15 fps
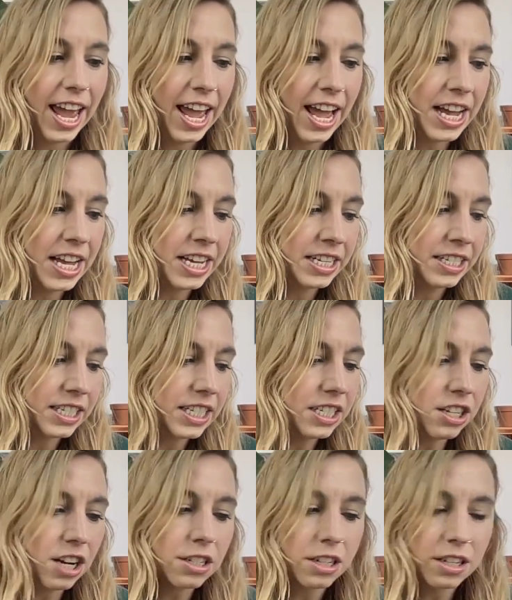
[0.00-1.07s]
And he
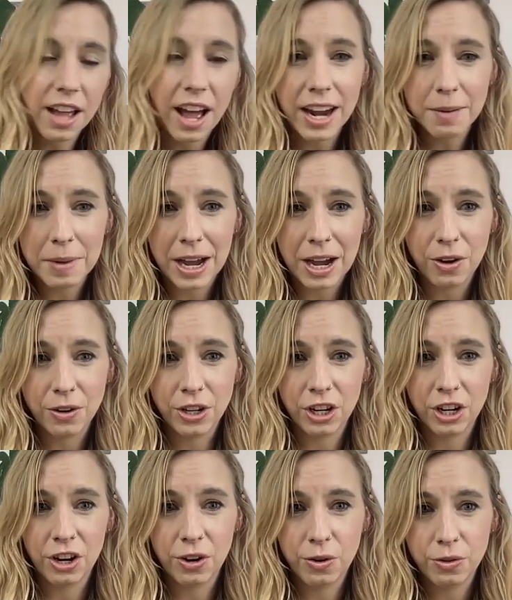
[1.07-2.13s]
talked a lot about, you
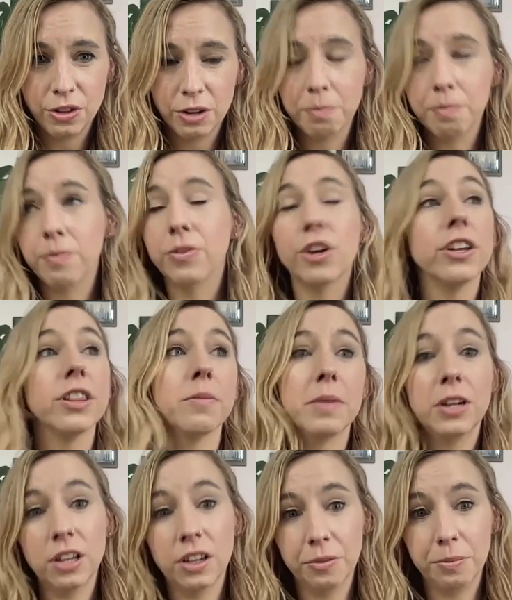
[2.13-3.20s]
know, they're in the
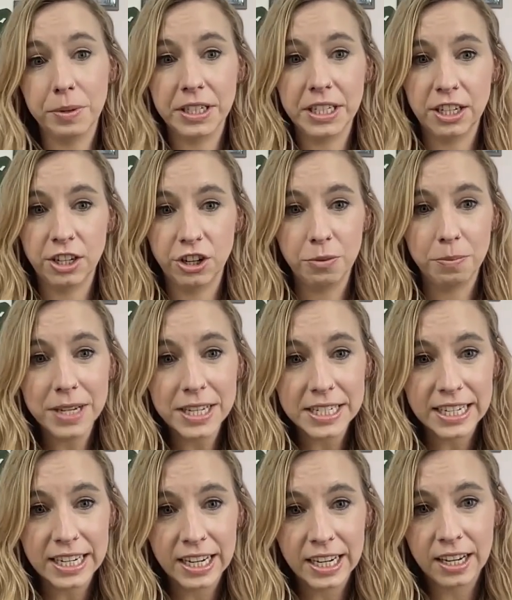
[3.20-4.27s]
middle of building a new
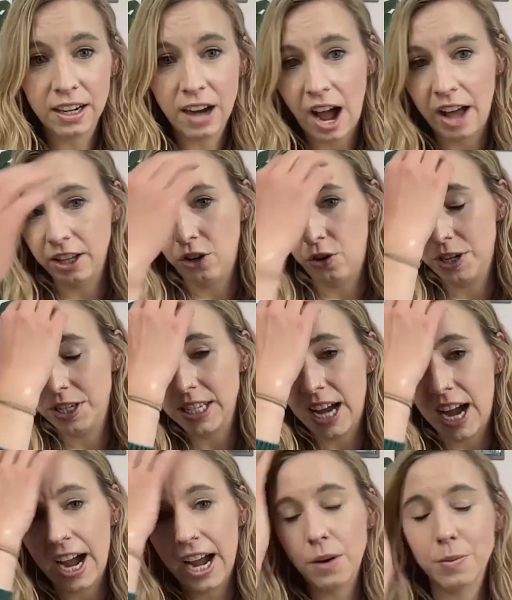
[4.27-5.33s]
building on the north
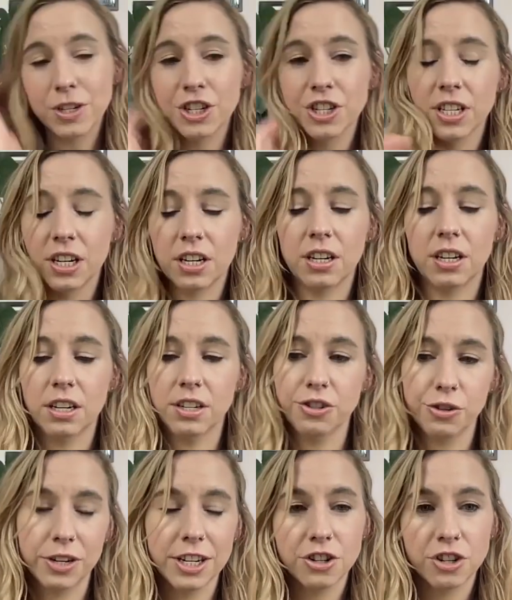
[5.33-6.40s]
side, which is a
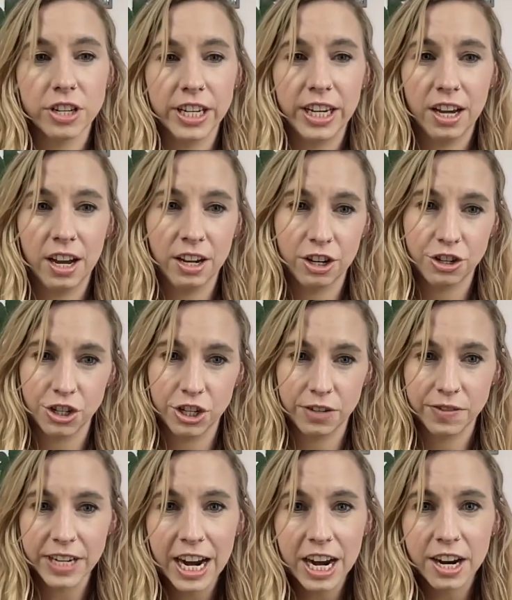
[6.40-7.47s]
traditionally
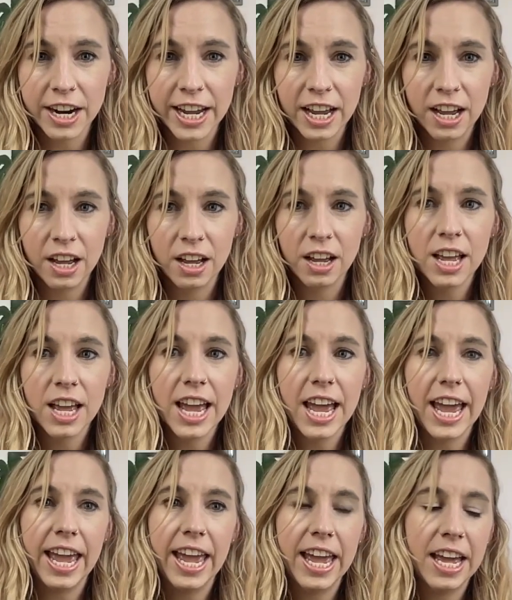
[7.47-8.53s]
underserved area,
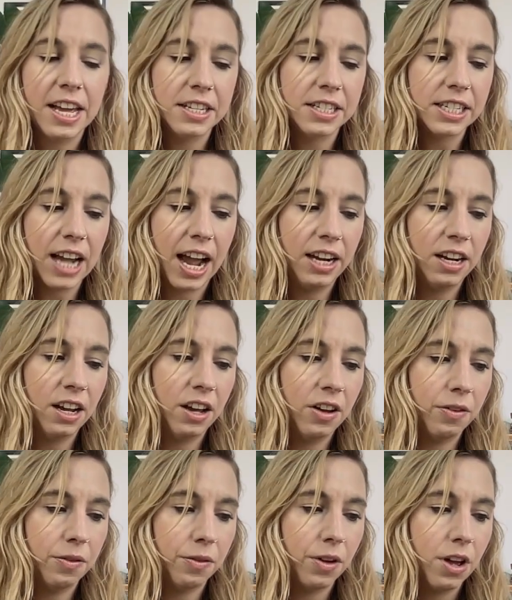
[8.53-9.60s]
and kind
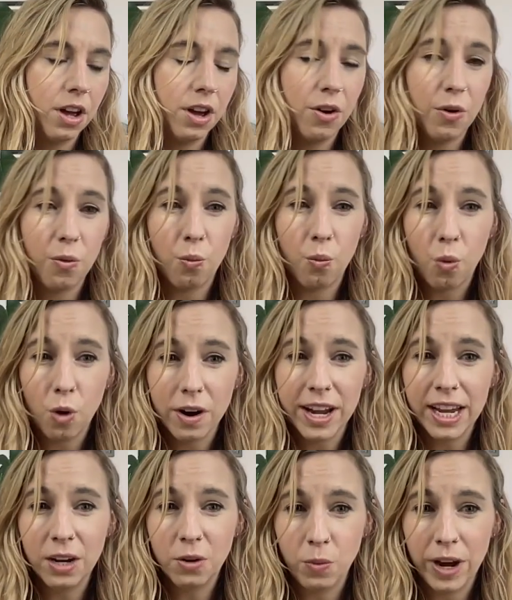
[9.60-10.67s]
of
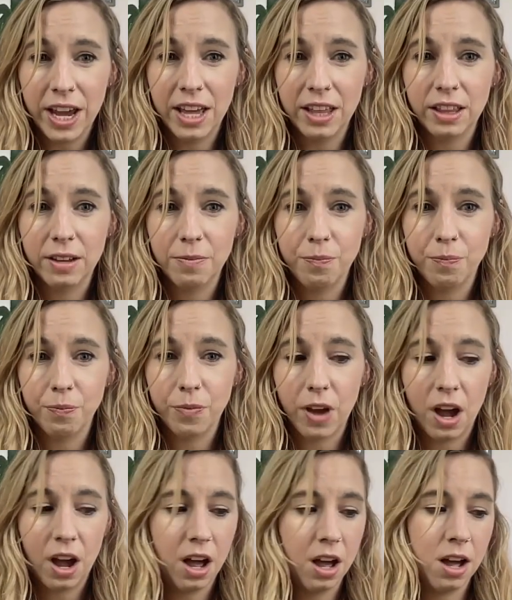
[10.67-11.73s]
working with
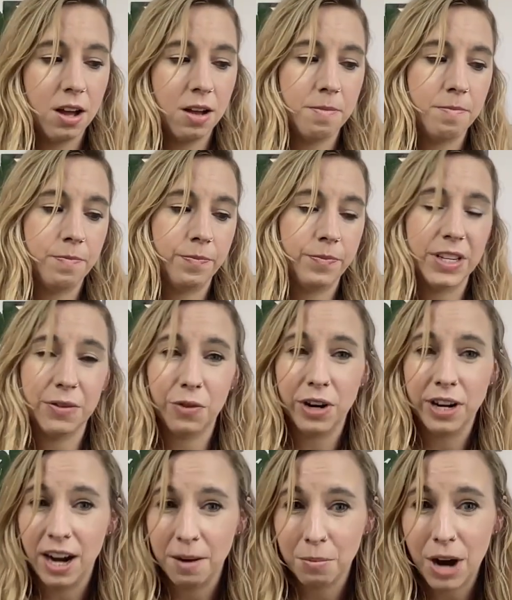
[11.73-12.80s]

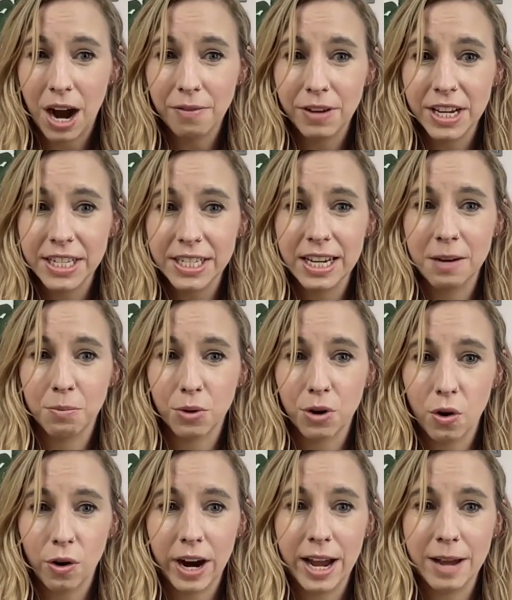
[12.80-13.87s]
different nonprofits and
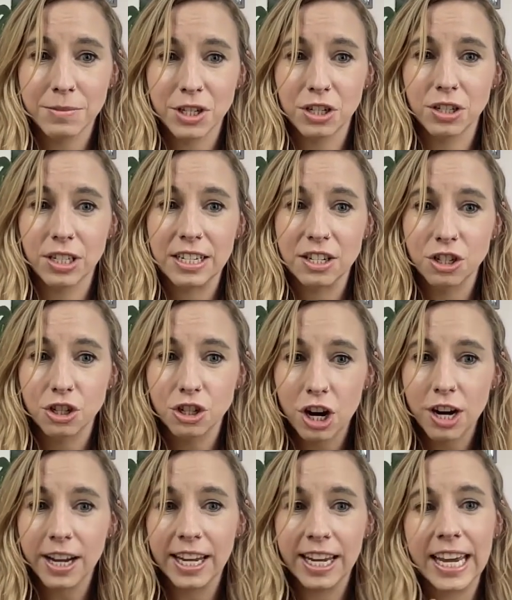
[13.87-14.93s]
programs to
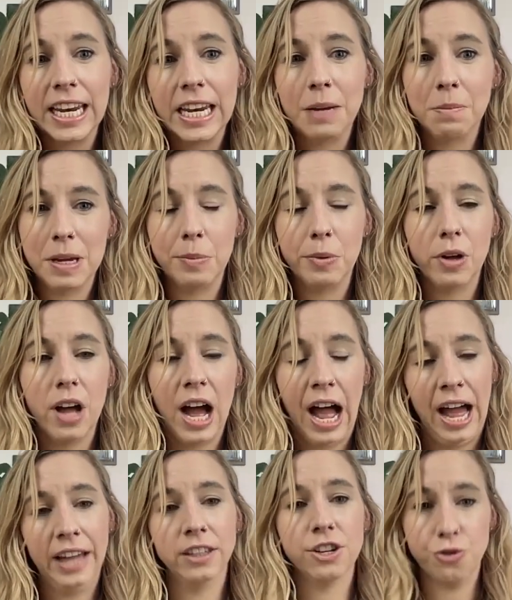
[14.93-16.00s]
start getting people
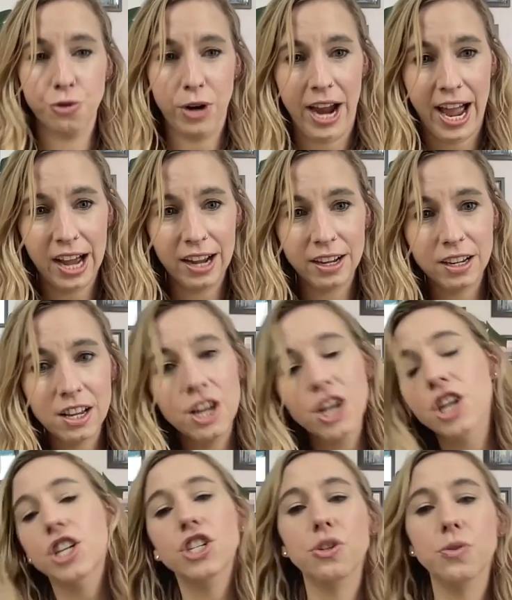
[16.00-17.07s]
on the track
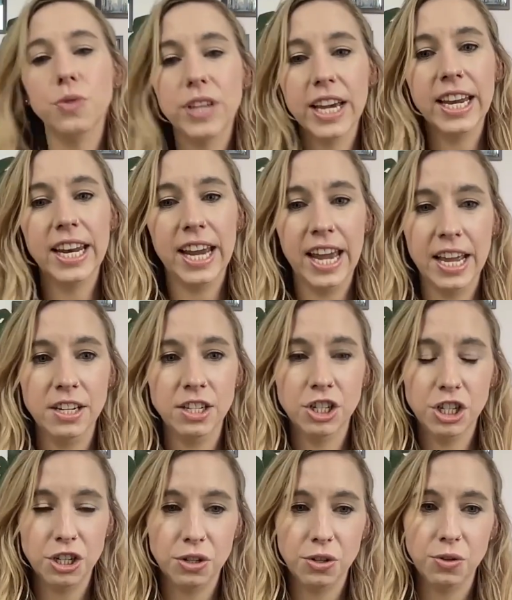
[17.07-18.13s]
to get
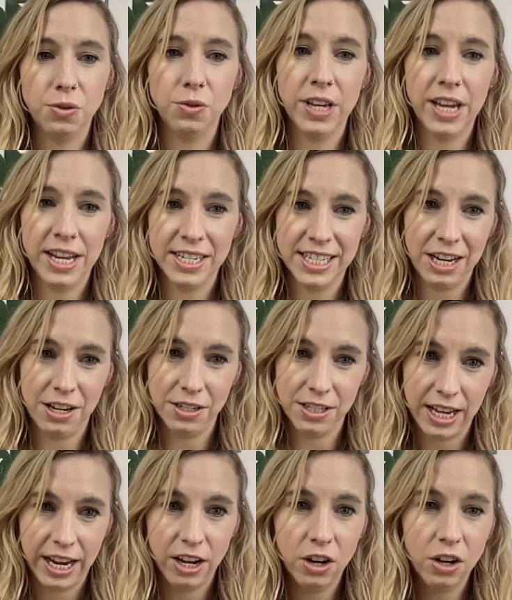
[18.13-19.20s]
into the Intel
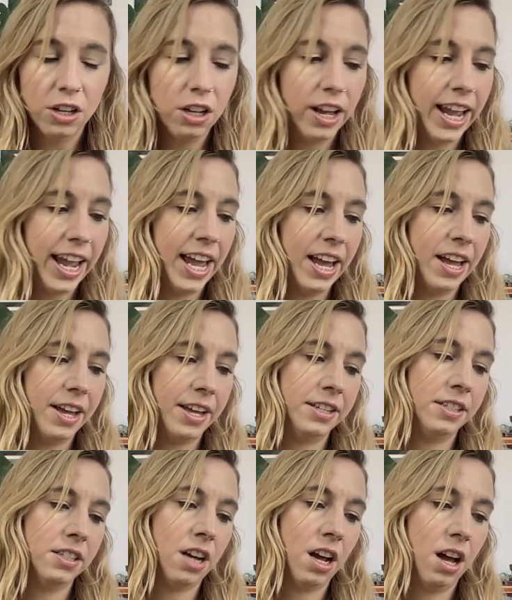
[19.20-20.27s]
cycle.
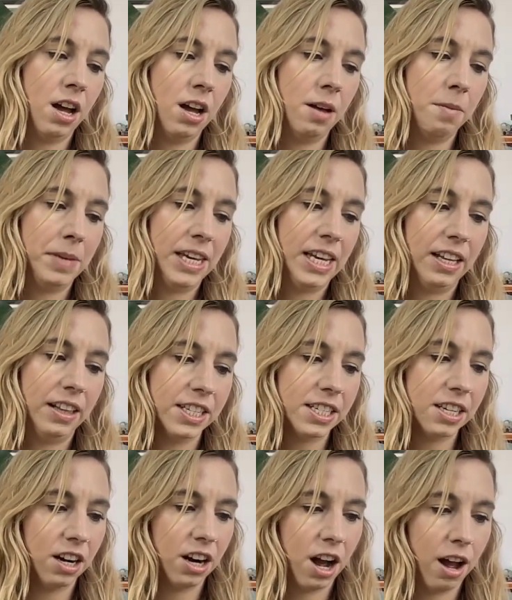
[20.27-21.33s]
And he
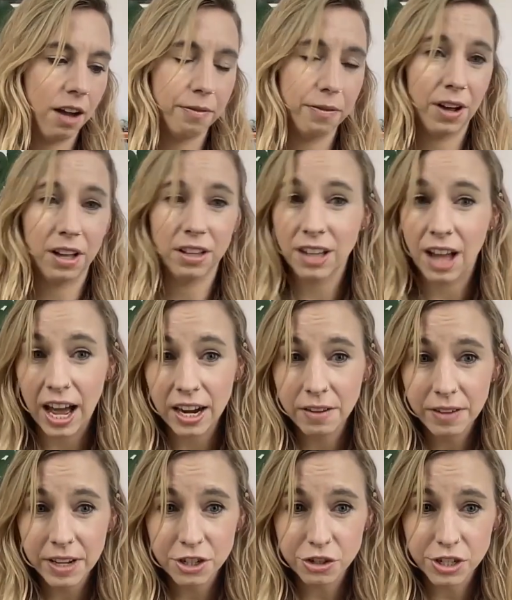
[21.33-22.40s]
listed off a lot
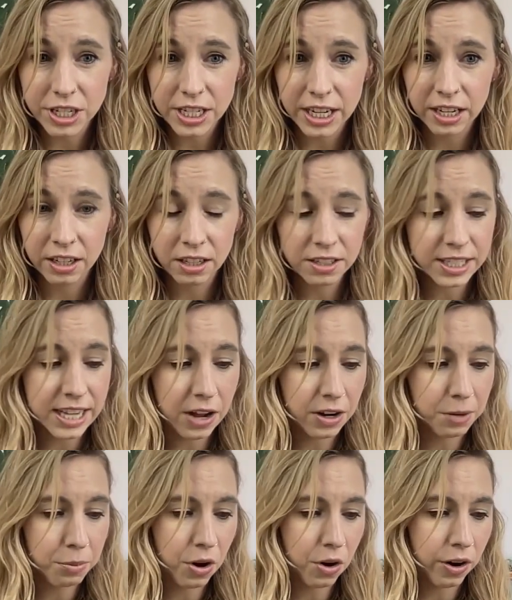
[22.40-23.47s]
of interesting
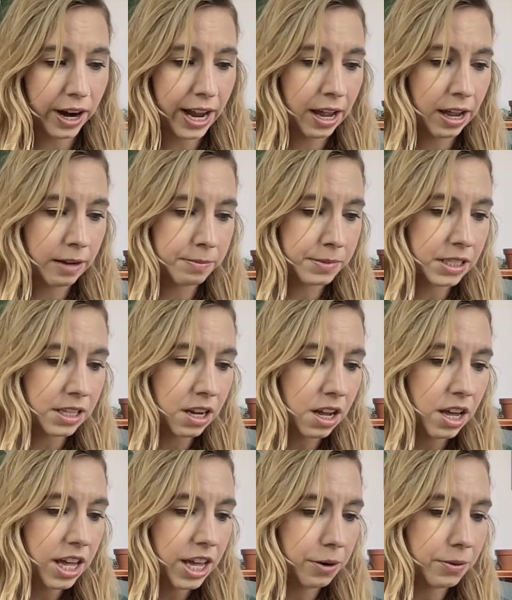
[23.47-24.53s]
sounding programs.
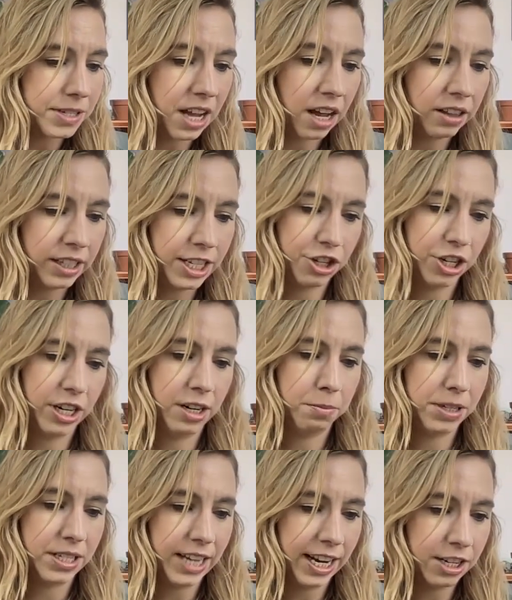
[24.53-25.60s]
There was
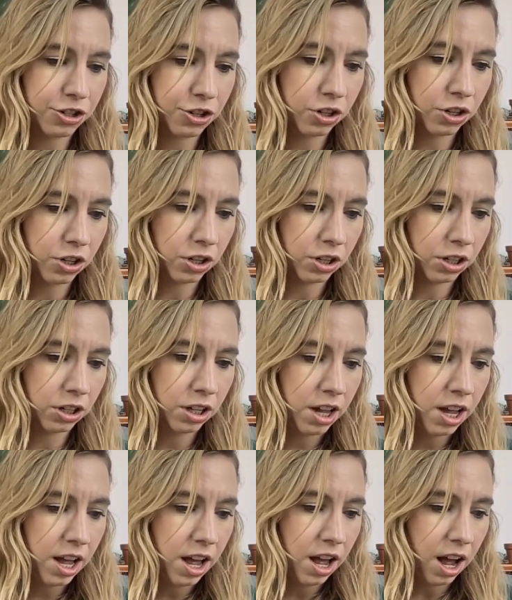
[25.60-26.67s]
Unleashing Potential,
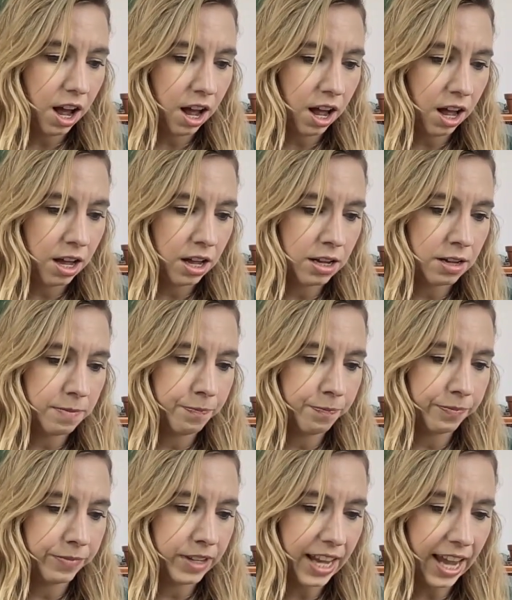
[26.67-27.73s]

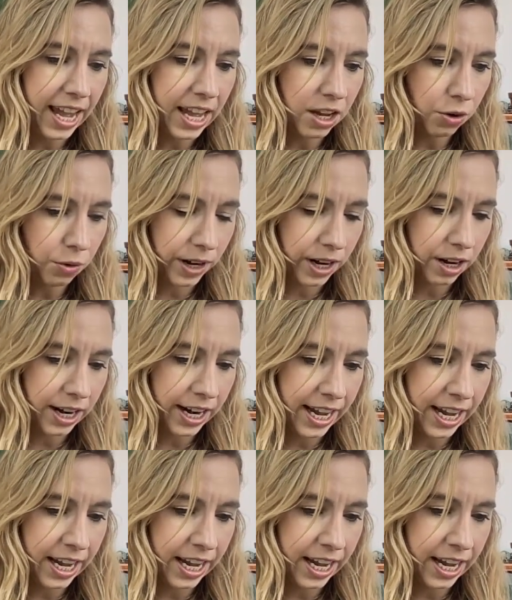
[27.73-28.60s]
K Career